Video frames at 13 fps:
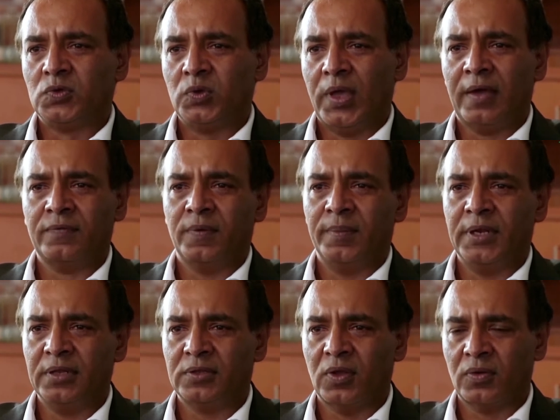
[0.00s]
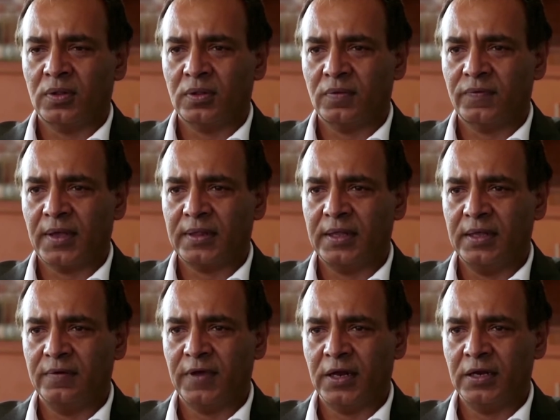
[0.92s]
to have 1 million doses of
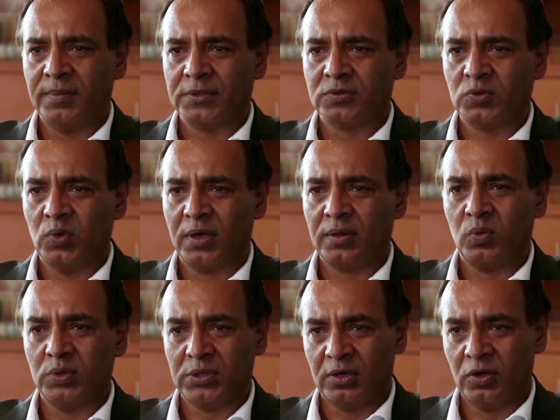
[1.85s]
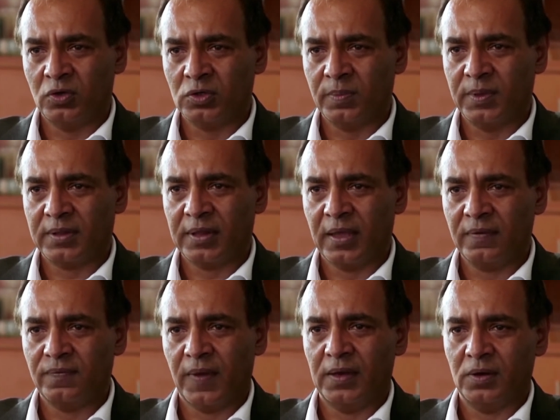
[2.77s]
vaccine available to us, which are known to be
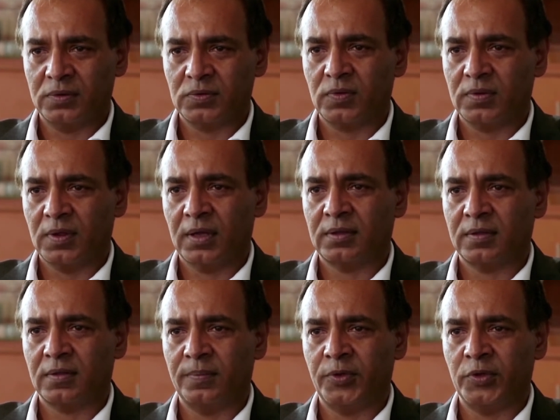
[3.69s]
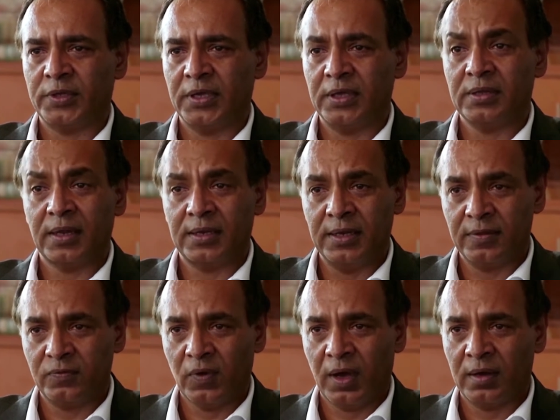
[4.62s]
safe, and not to start distributing it, at
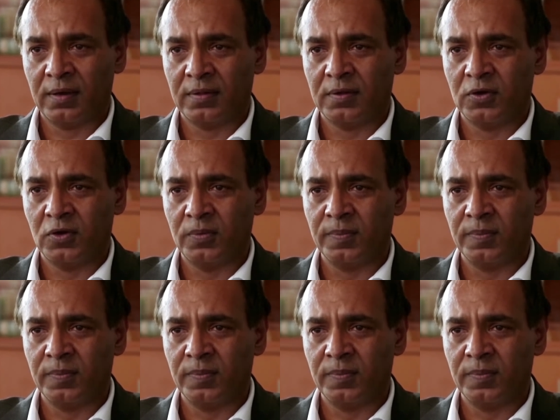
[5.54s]
least for high-risk